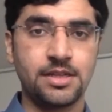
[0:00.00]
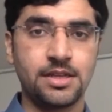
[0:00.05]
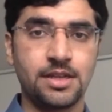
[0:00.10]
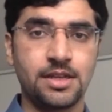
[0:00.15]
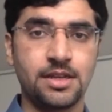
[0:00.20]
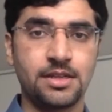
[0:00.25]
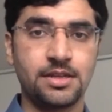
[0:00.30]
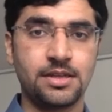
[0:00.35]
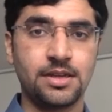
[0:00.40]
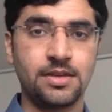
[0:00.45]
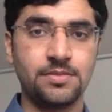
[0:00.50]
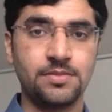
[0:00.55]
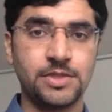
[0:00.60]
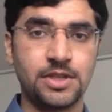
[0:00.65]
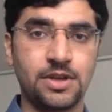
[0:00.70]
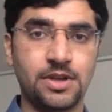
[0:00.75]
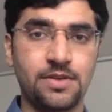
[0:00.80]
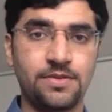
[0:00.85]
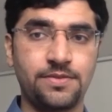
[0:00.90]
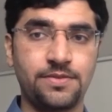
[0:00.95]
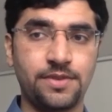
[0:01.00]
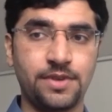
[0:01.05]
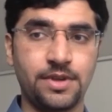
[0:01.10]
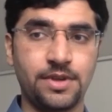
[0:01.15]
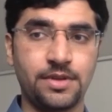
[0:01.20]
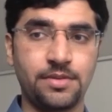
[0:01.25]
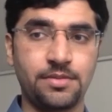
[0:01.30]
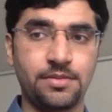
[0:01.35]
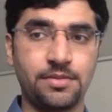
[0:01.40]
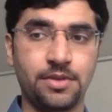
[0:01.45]
in terms of
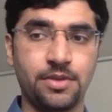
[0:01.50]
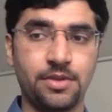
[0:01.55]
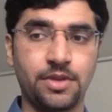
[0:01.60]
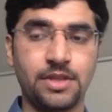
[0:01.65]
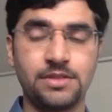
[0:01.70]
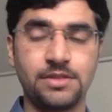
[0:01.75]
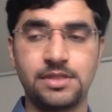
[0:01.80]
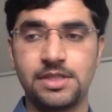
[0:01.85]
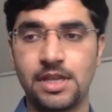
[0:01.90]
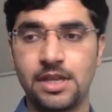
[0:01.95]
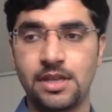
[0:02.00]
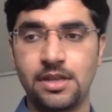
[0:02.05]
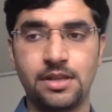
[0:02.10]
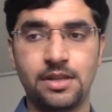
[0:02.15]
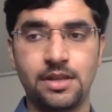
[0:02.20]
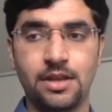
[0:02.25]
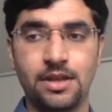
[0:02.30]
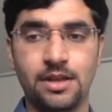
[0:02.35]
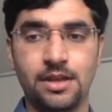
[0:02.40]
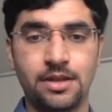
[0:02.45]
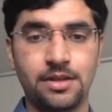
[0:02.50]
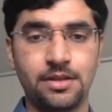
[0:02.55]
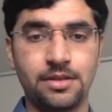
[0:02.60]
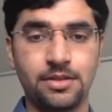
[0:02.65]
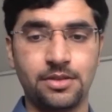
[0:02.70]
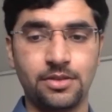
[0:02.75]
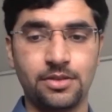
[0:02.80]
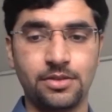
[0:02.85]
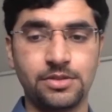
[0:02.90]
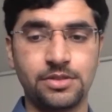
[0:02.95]
you can see
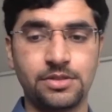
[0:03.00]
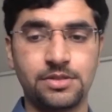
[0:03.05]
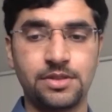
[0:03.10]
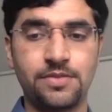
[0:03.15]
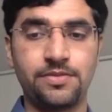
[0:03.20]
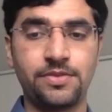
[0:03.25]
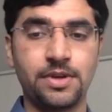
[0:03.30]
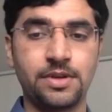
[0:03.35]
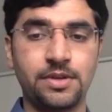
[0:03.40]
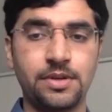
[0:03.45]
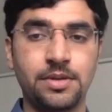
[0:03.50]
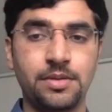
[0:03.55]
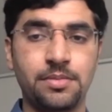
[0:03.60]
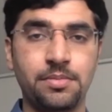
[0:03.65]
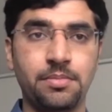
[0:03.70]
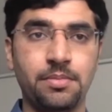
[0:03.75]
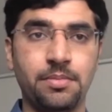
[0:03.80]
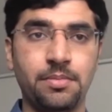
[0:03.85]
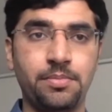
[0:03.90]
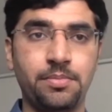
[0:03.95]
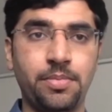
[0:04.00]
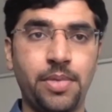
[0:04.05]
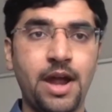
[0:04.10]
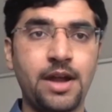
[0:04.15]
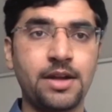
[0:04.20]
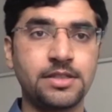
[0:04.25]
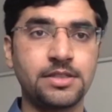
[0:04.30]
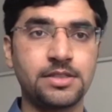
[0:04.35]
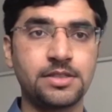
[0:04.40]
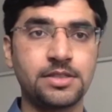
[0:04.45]
those different
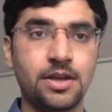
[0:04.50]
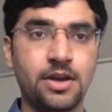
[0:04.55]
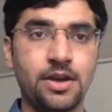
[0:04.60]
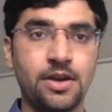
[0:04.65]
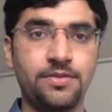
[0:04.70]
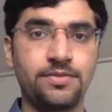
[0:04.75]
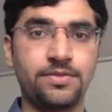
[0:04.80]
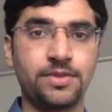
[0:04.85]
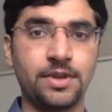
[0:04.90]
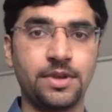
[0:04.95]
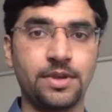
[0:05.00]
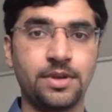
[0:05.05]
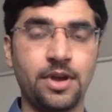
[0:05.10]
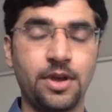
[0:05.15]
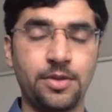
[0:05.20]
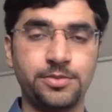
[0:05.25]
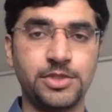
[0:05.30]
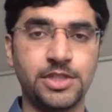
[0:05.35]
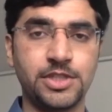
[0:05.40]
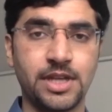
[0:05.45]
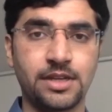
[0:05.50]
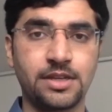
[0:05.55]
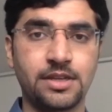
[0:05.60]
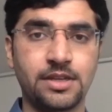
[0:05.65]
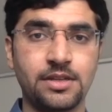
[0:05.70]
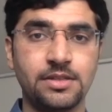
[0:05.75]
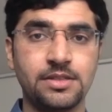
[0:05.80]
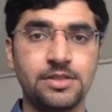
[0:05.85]
parts of the object